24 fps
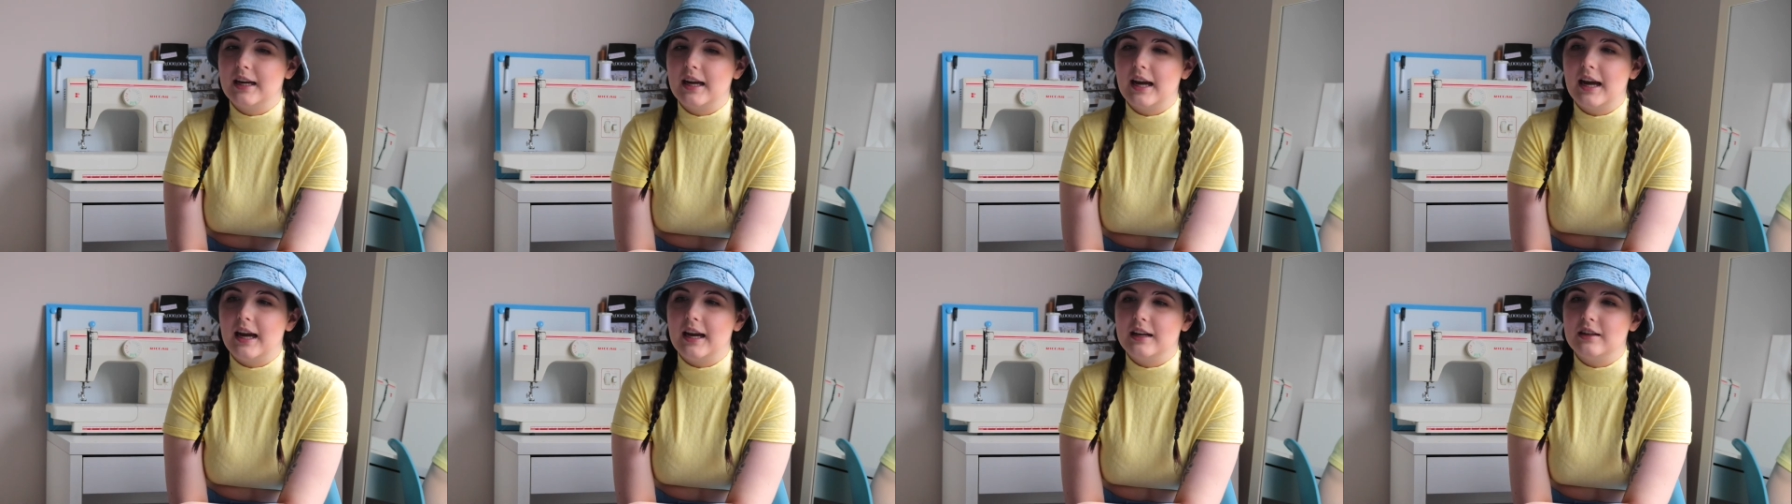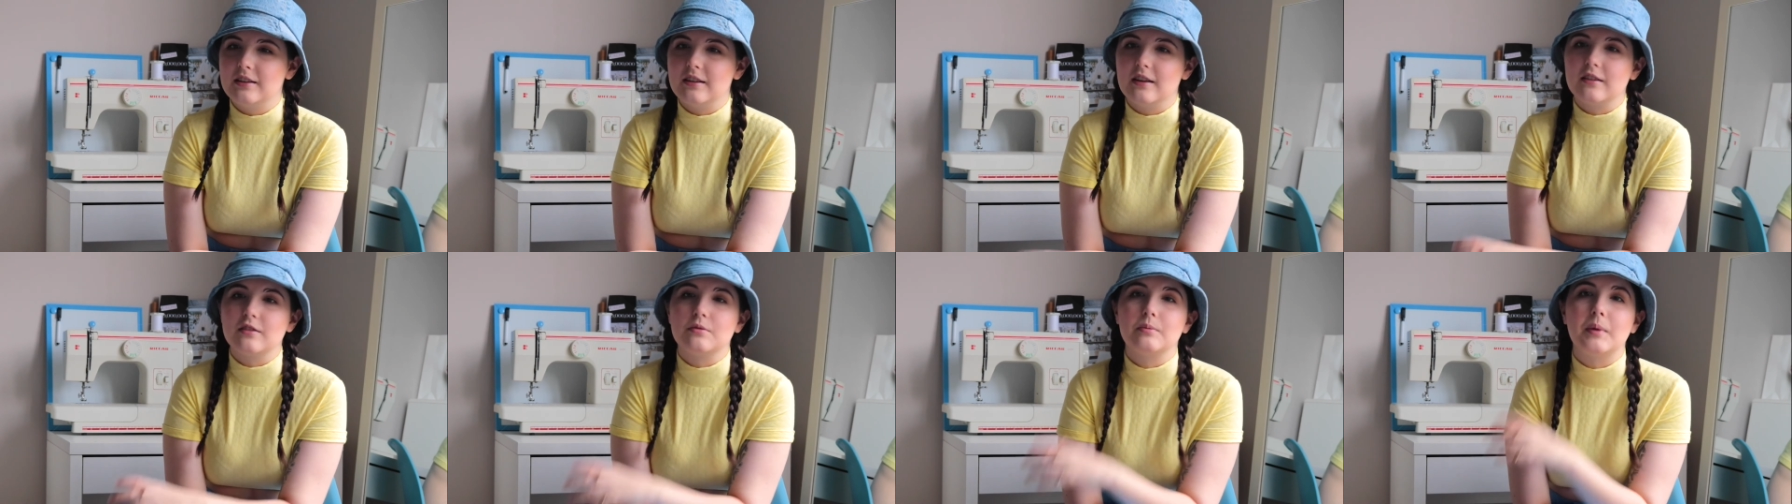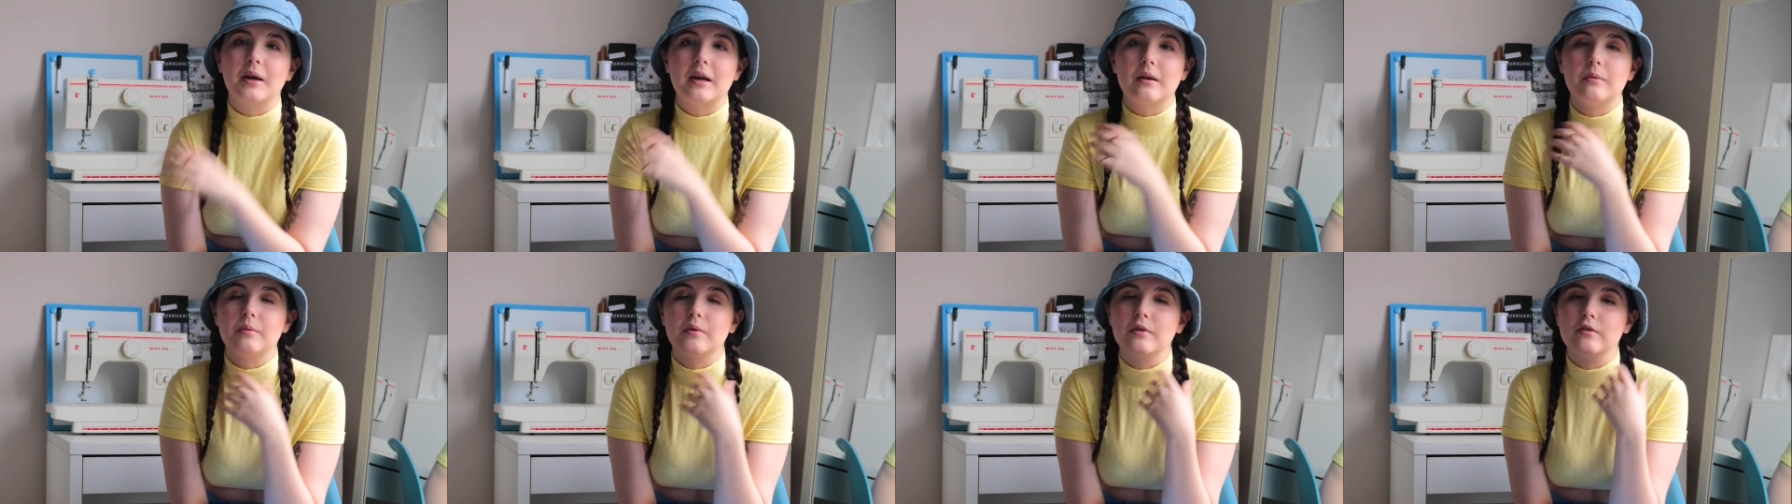and does
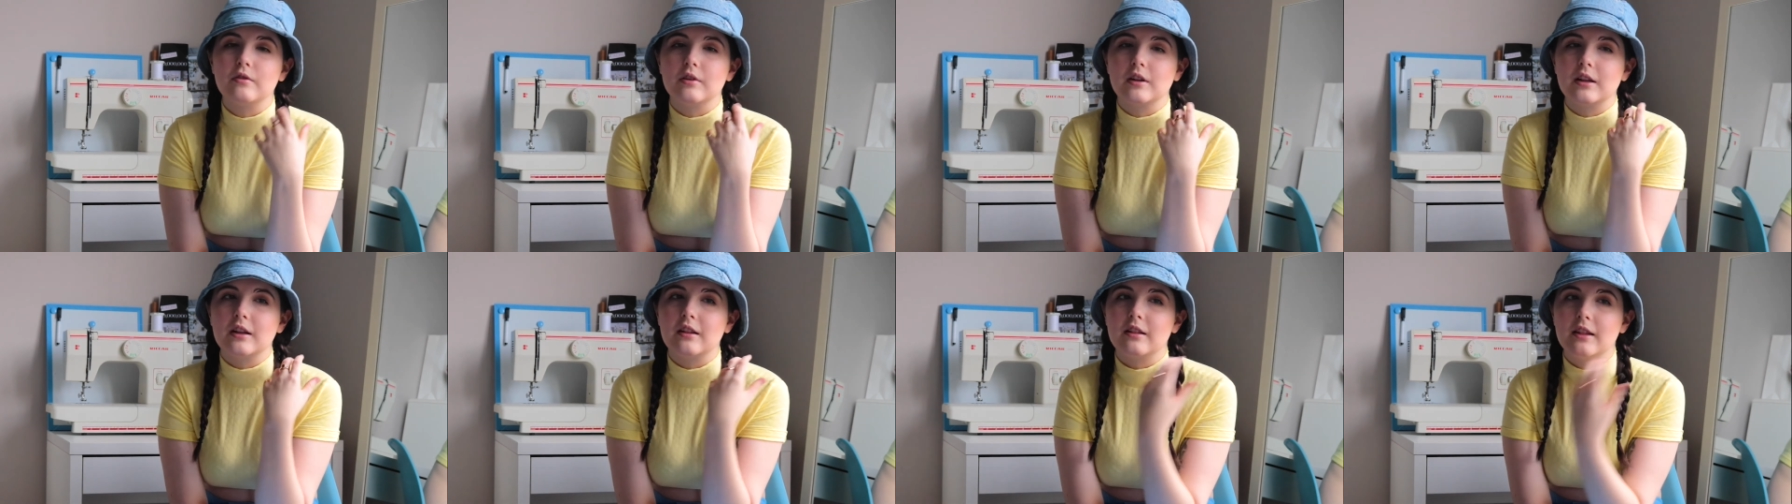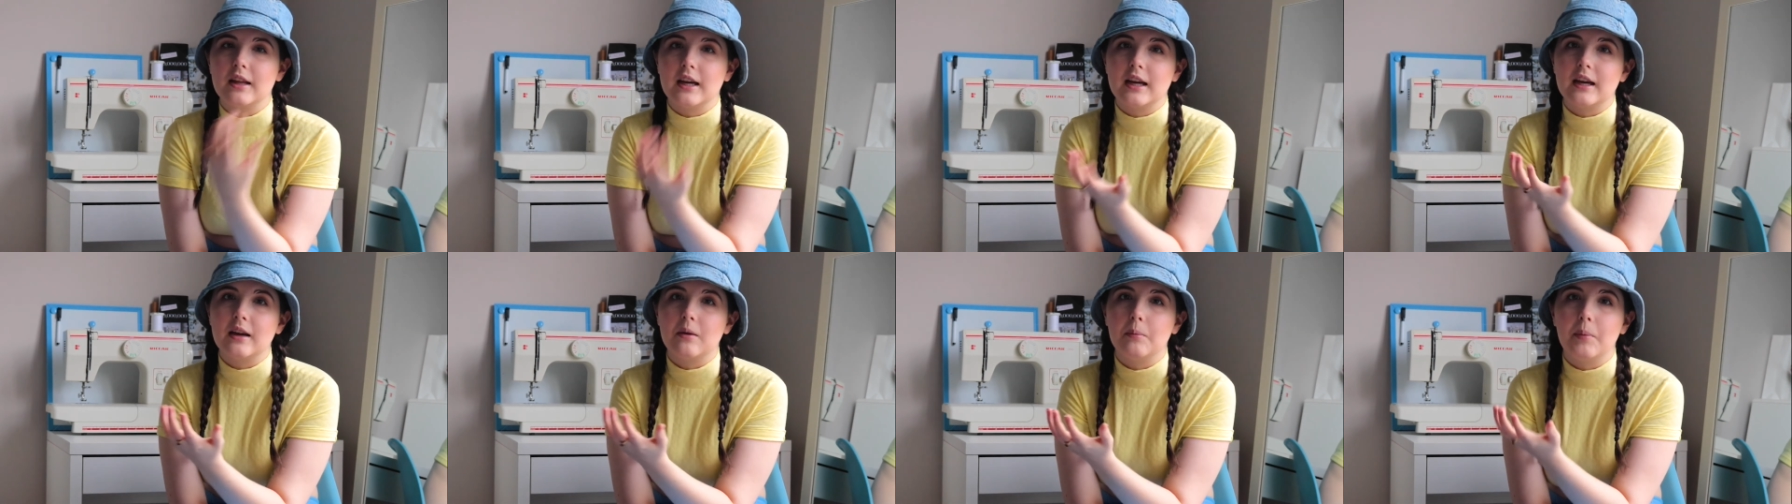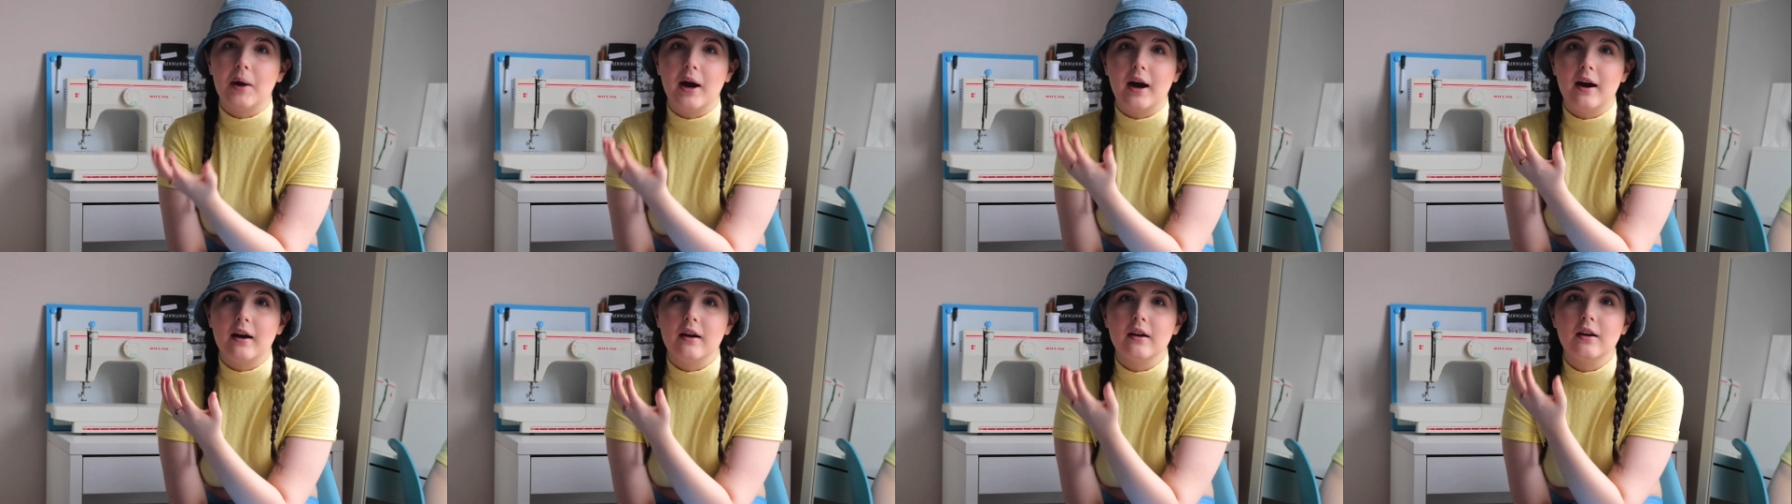make me really think
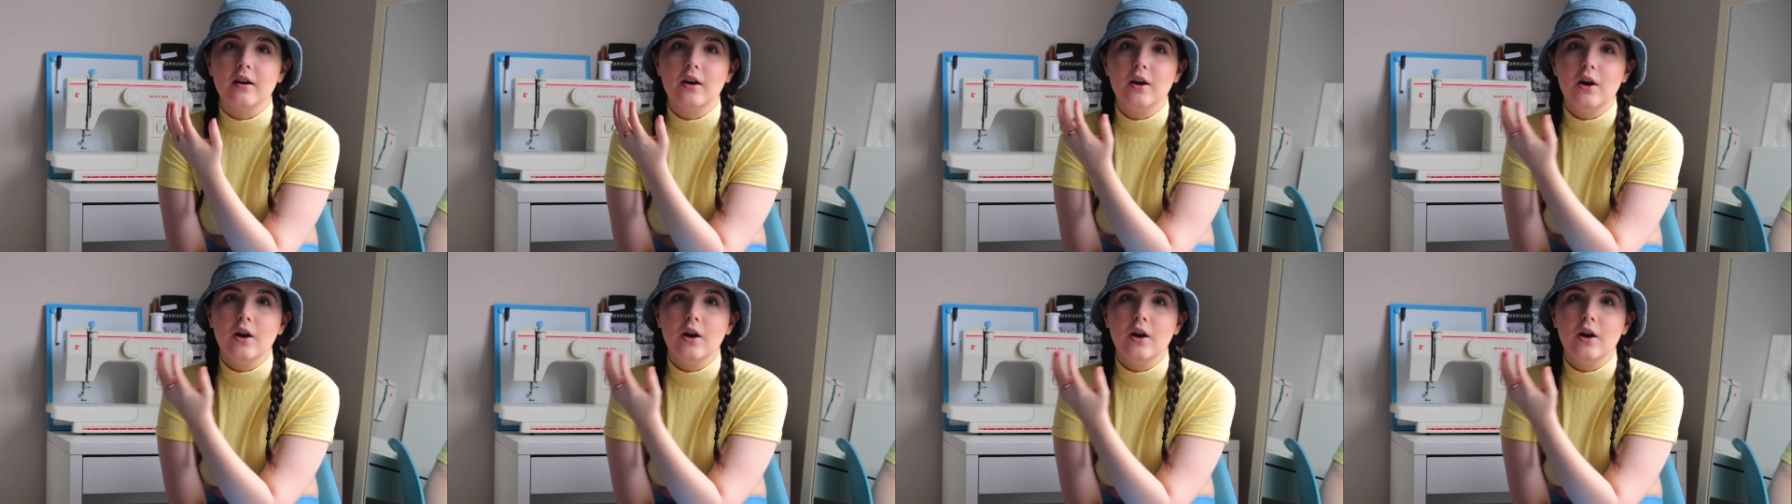about